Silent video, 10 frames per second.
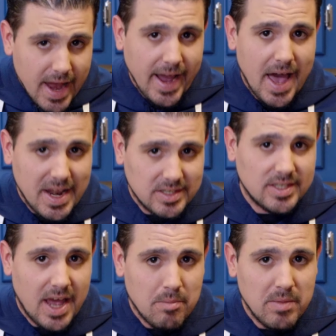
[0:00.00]
And I gotta
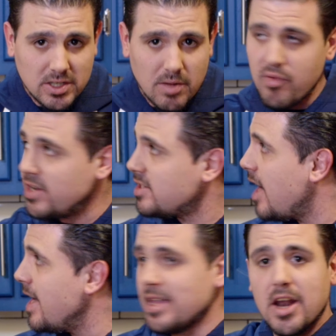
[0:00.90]
say, Mr.
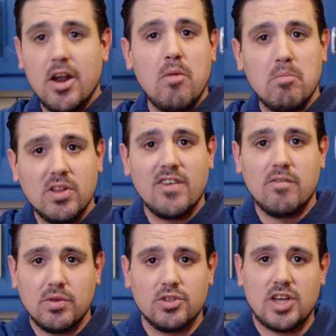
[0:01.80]
Bridgeside did an
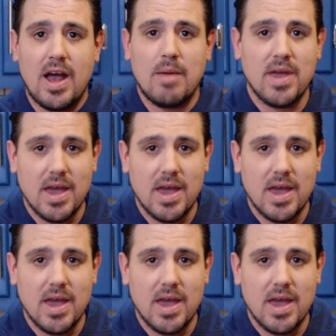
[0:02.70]
unbelievable job